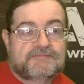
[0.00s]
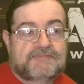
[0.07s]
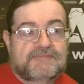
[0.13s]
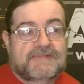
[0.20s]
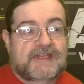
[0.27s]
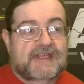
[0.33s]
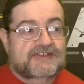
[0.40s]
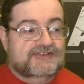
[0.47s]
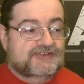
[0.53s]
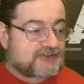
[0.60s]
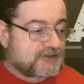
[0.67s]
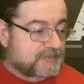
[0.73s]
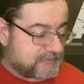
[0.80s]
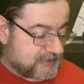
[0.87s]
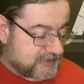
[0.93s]
next
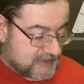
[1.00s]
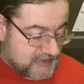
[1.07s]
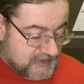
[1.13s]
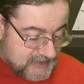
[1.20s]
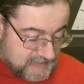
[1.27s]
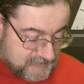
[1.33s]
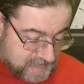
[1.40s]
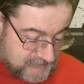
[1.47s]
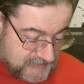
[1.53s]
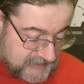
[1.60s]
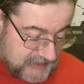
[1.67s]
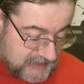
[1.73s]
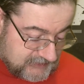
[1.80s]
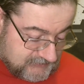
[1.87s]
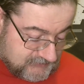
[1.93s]
up,
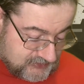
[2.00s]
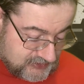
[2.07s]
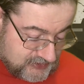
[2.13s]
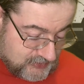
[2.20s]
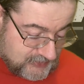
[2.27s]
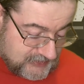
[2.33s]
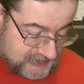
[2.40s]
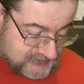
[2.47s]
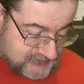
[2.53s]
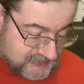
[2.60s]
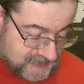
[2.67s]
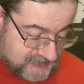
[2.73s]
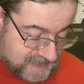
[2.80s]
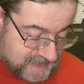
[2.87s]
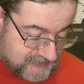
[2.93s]
they do a sort
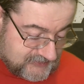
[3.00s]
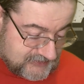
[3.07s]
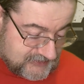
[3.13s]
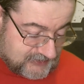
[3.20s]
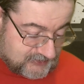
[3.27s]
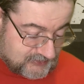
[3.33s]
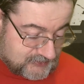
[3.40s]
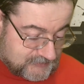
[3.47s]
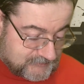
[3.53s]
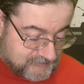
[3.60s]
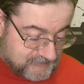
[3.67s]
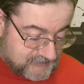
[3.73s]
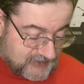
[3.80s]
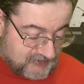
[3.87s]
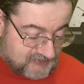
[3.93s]
of little
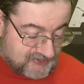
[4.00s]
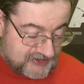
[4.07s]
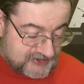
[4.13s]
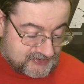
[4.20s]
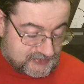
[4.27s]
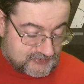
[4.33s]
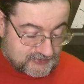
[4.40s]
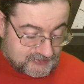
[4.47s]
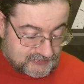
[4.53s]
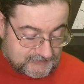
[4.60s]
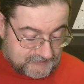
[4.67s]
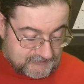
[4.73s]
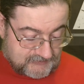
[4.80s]
wrestle